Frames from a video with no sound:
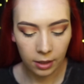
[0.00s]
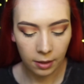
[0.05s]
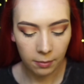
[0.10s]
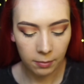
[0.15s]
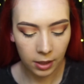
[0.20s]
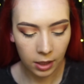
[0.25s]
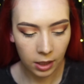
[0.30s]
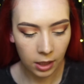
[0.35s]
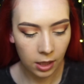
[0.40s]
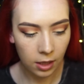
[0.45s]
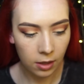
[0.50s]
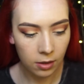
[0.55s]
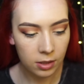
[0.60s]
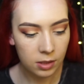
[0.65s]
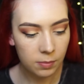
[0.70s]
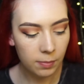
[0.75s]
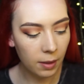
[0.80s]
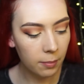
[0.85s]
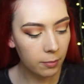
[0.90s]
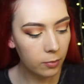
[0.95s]
I'm going to use.
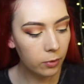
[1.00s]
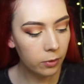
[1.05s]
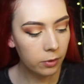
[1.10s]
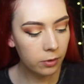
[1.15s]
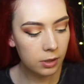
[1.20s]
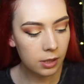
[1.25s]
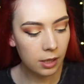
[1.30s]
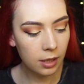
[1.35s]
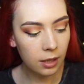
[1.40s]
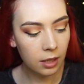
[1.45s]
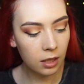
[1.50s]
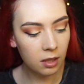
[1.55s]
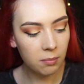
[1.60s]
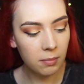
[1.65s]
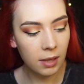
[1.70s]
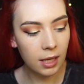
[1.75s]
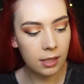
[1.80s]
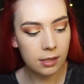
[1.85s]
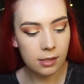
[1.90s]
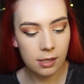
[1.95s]
But I'm also going to
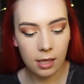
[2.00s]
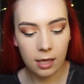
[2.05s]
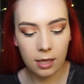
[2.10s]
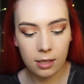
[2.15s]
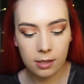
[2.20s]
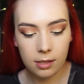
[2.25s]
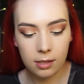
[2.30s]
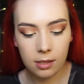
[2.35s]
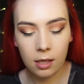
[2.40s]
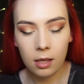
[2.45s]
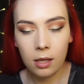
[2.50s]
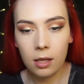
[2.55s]
mix this